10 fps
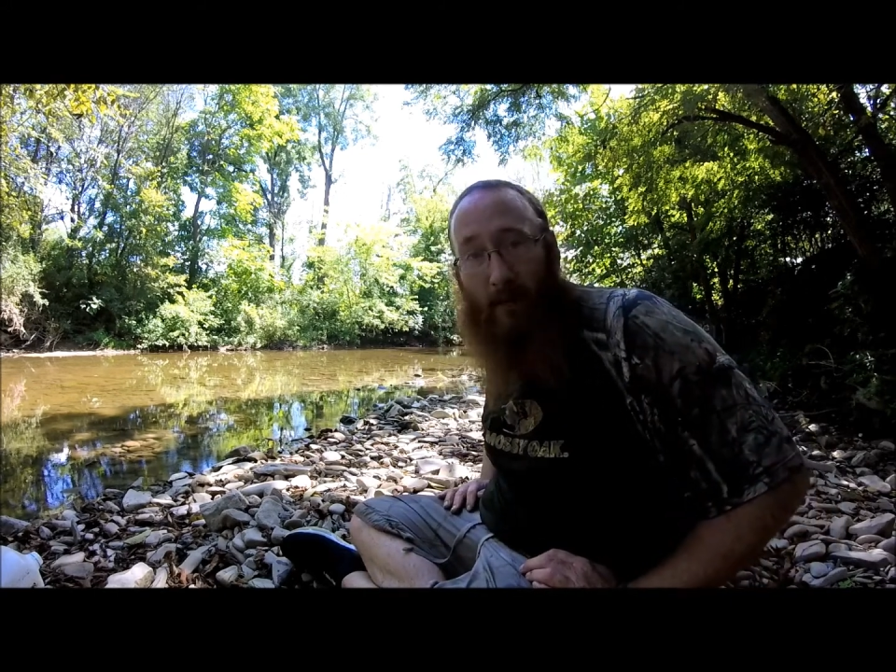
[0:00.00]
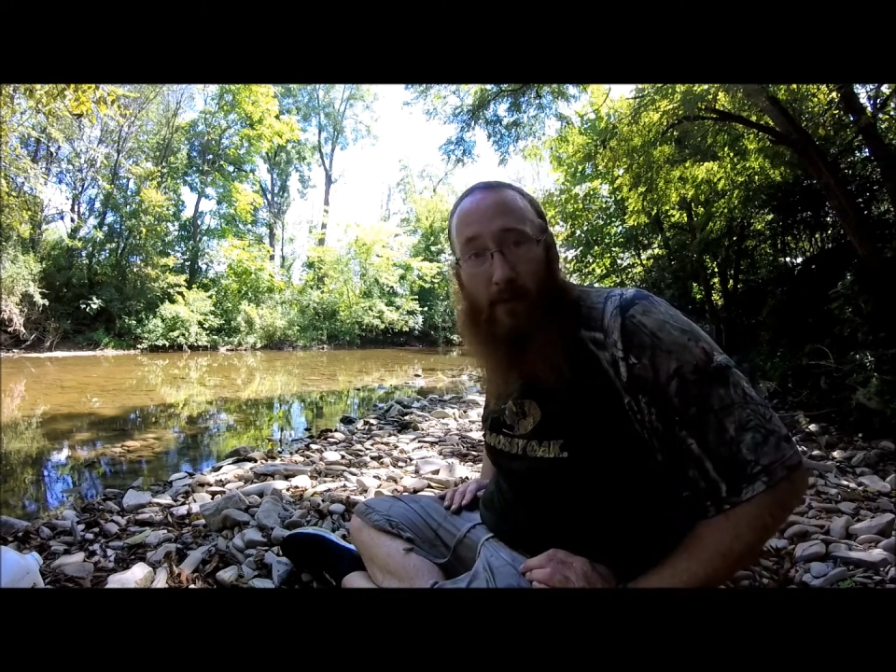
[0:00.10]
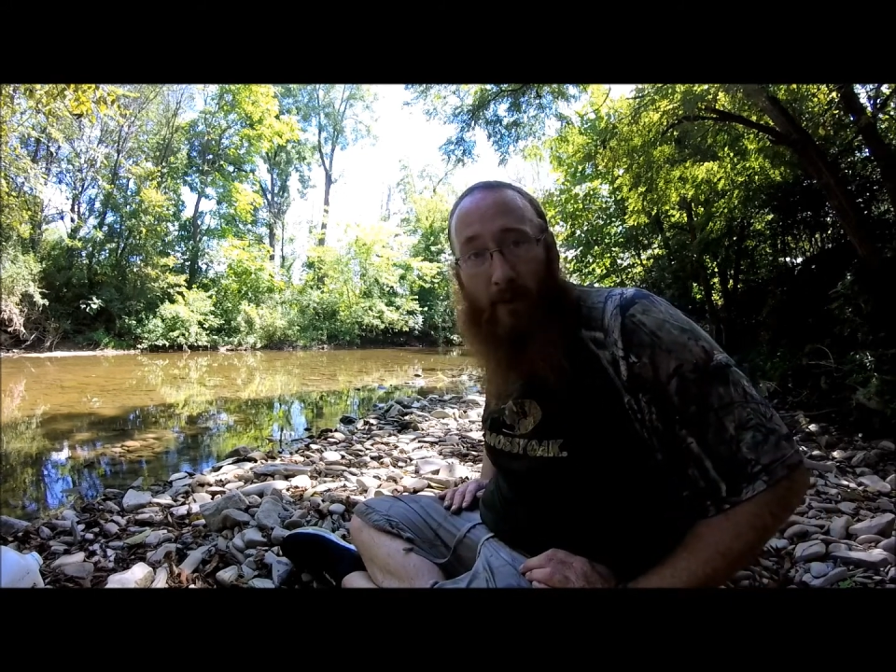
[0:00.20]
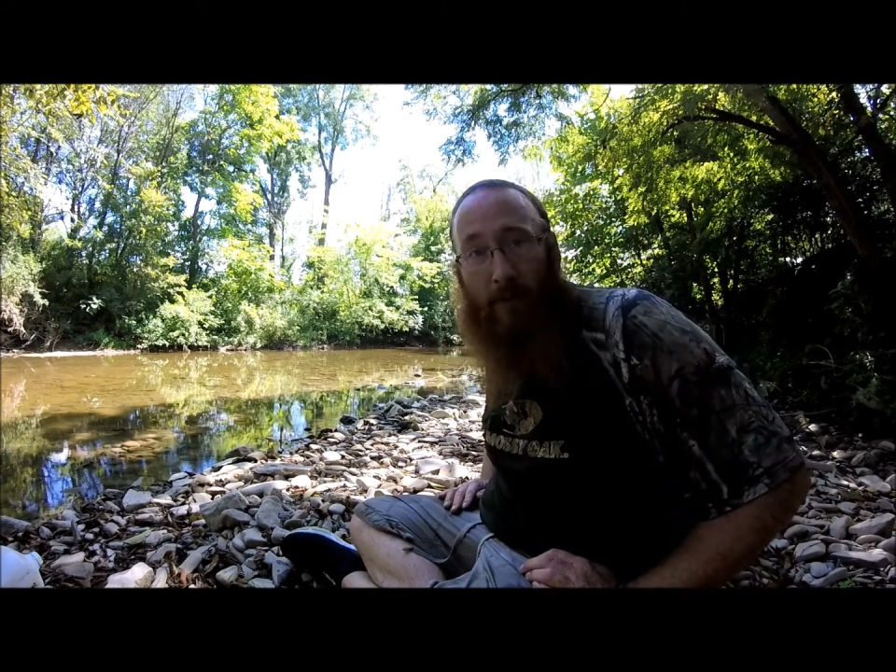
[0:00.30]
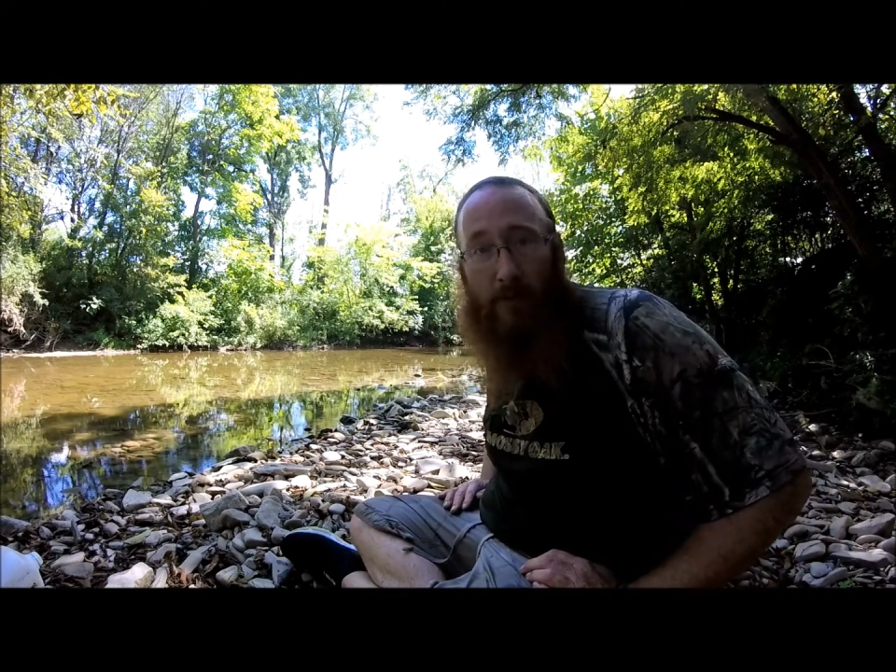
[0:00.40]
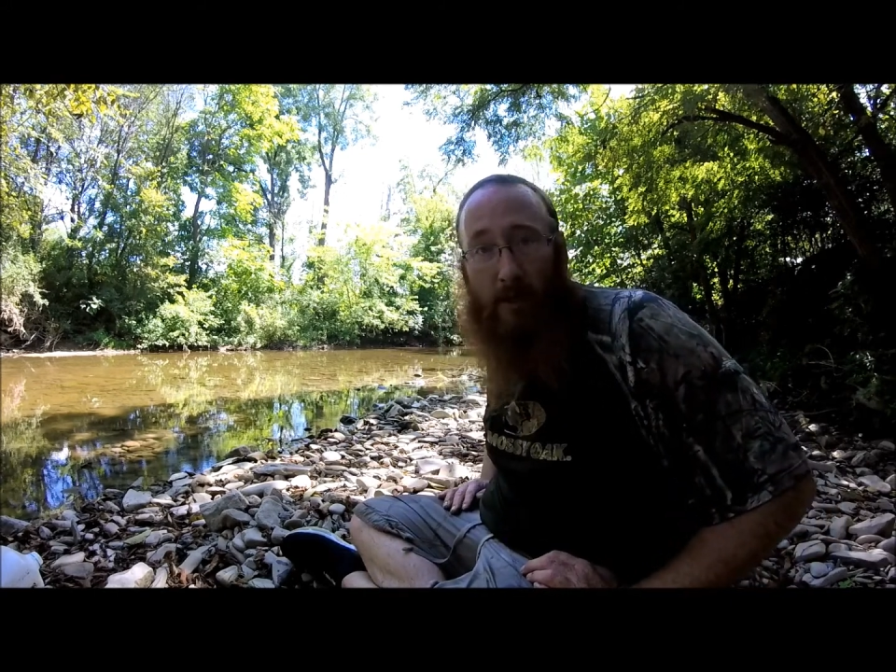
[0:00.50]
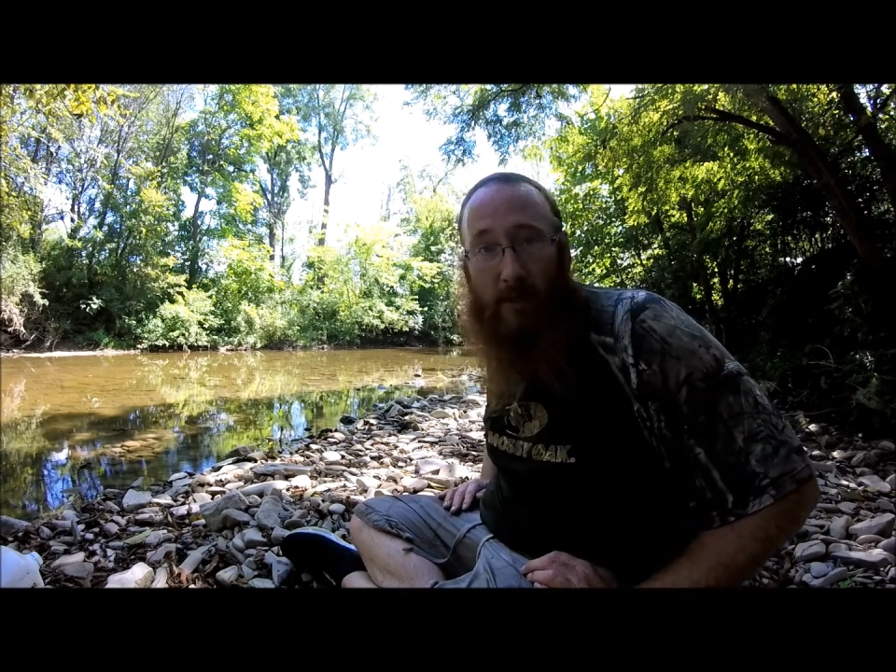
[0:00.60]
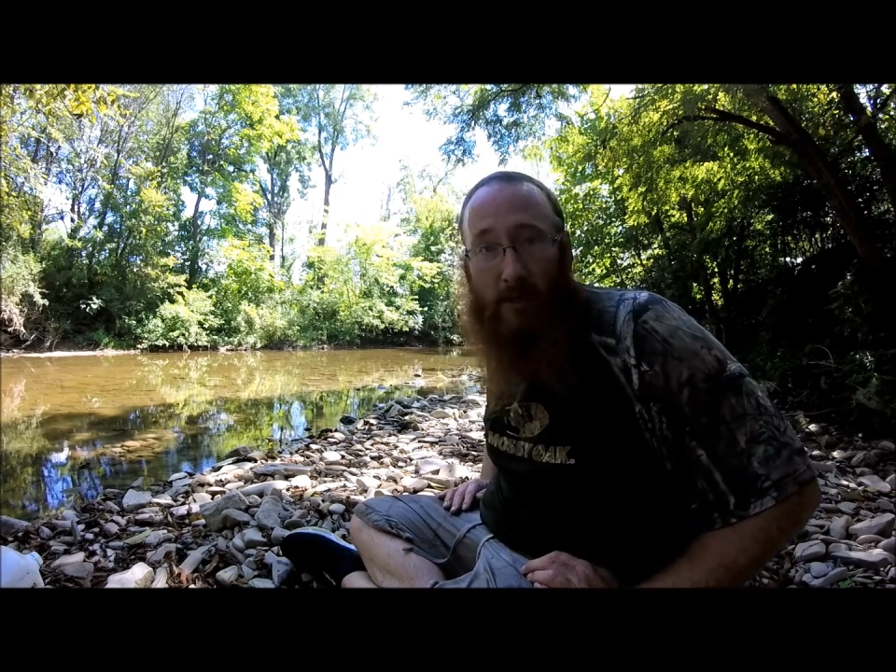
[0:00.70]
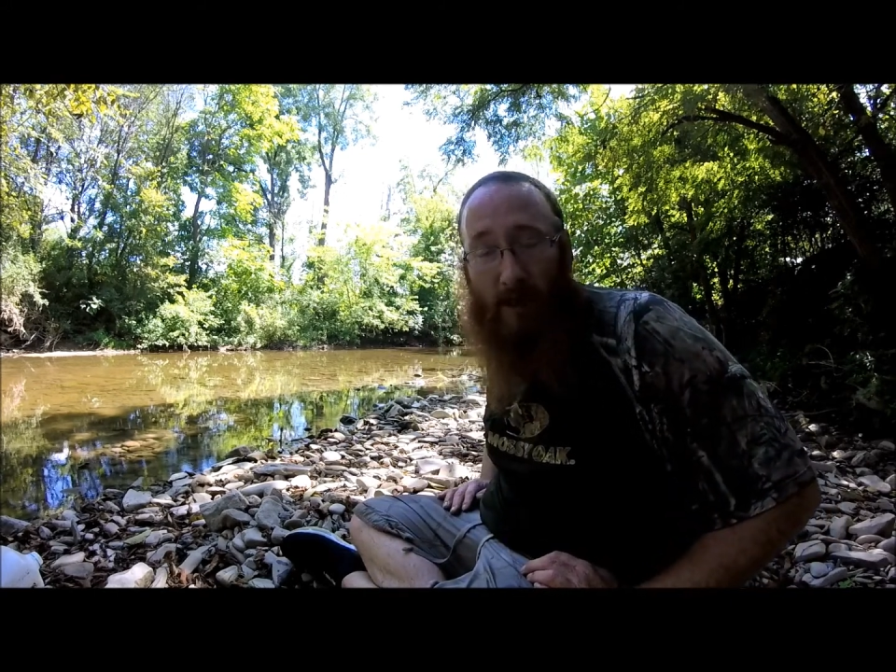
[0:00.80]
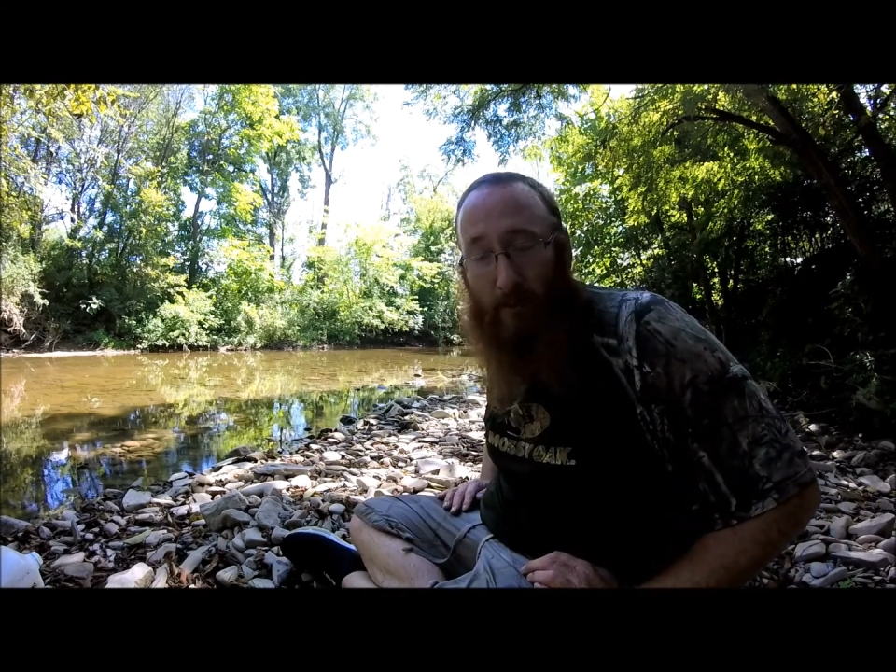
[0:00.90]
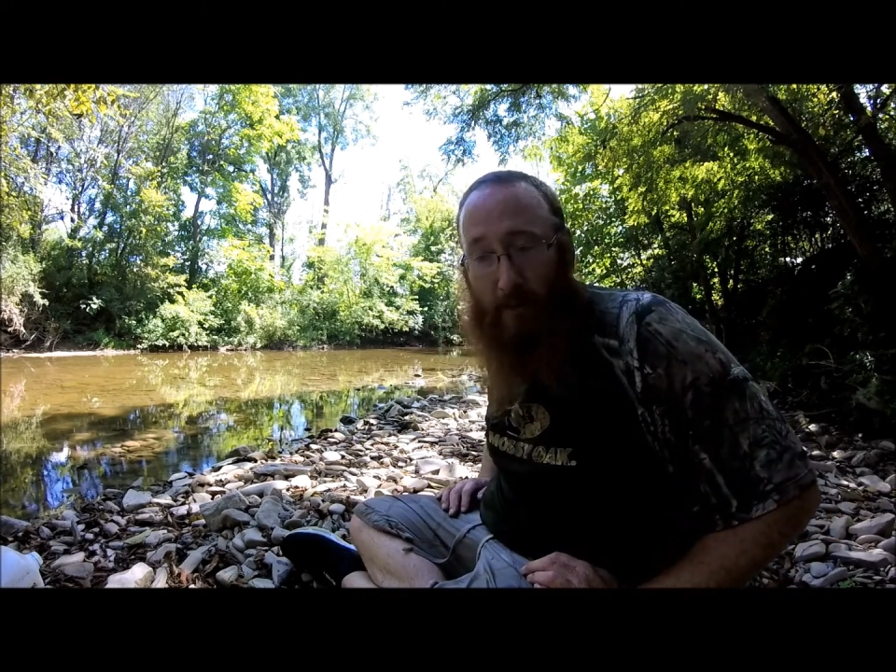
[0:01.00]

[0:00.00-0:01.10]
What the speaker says: the rivers of central